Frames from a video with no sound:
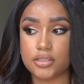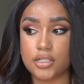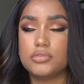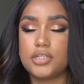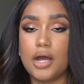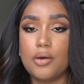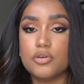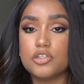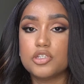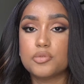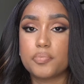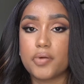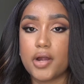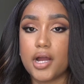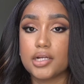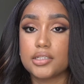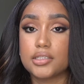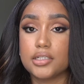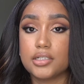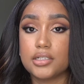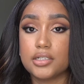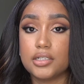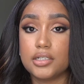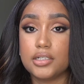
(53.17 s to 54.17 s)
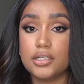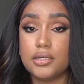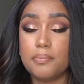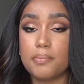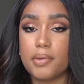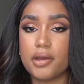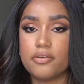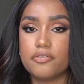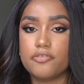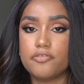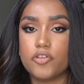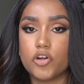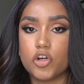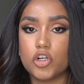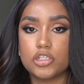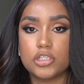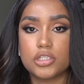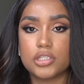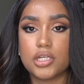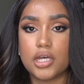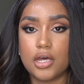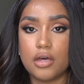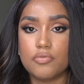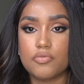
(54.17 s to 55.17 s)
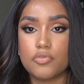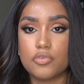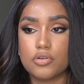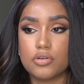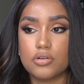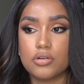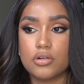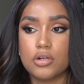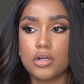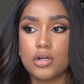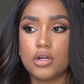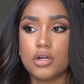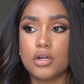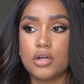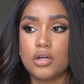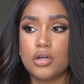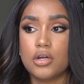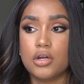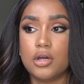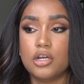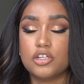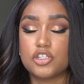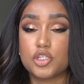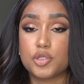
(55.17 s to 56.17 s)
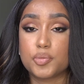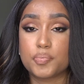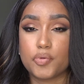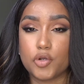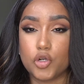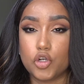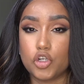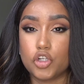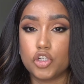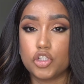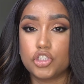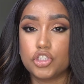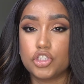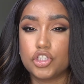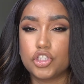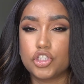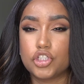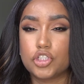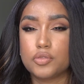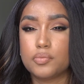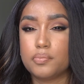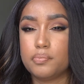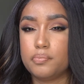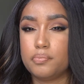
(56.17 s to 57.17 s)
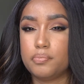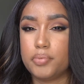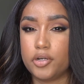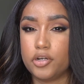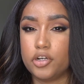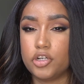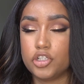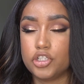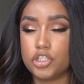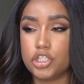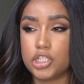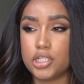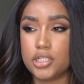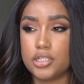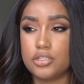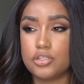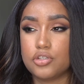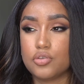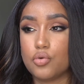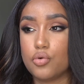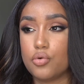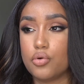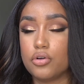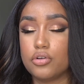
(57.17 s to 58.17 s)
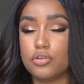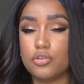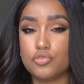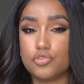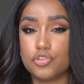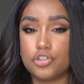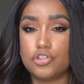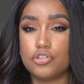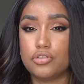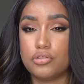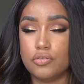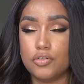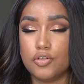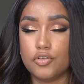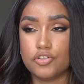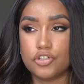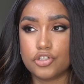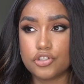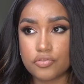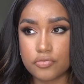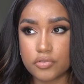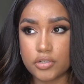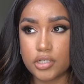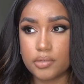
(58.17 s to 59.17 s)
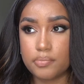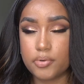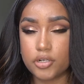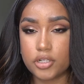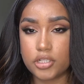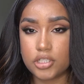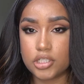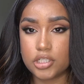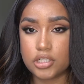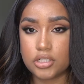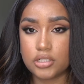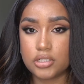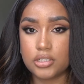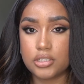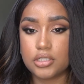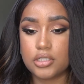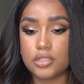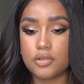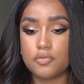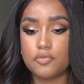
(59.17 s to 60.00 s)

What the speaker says: That was practically my first ever splurge purchase or luxury purchase.